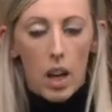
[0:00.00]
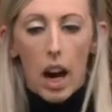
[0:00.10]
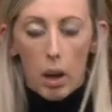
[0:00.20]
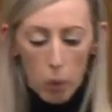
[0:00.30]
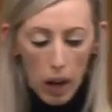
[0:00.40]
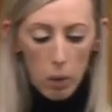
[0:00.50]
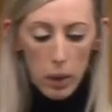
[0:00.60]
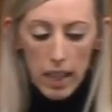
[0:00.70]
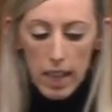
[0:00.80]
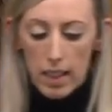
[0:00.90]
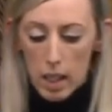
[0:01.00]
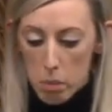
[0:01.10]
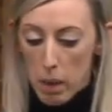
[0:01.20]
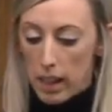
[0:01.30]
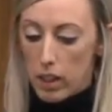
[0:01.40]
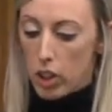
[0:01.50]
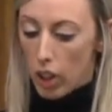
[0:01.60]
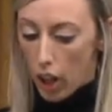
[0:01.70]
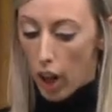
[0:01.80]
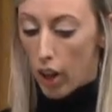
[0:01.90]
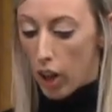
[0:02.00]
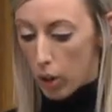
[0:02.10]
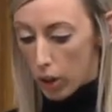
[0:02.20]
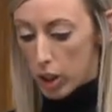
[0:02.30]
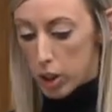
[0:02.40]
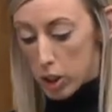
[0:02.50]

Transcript: and while we need this bill to allow our local